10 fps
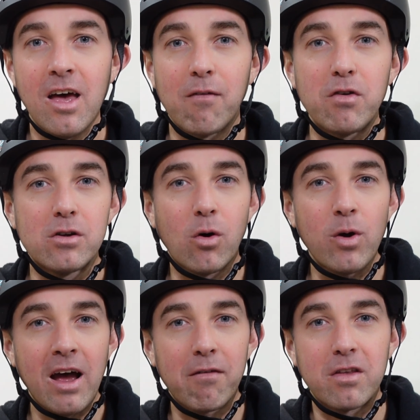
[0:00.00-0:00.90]
If you
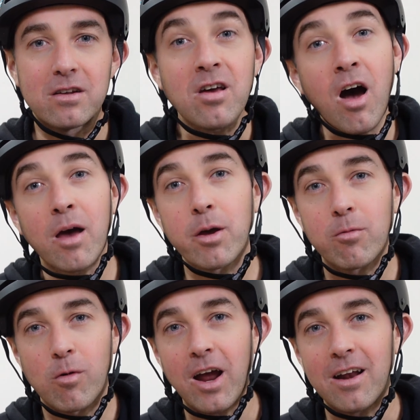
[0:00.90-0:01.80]
don't have the
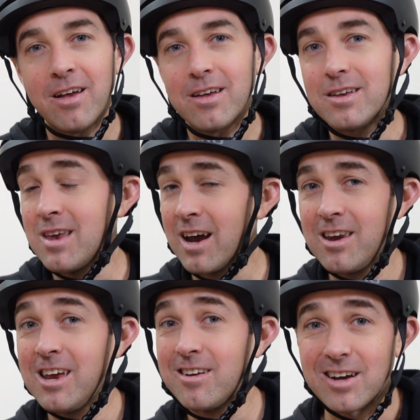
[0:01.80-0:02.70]
timing right, the
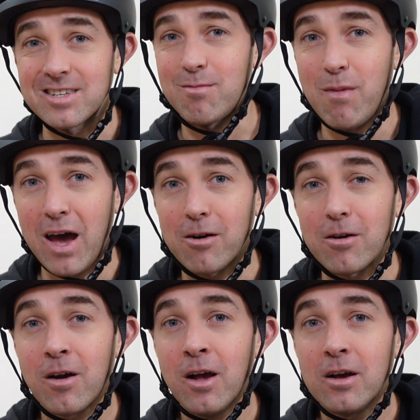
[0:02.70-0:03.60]
technique doesn't matter.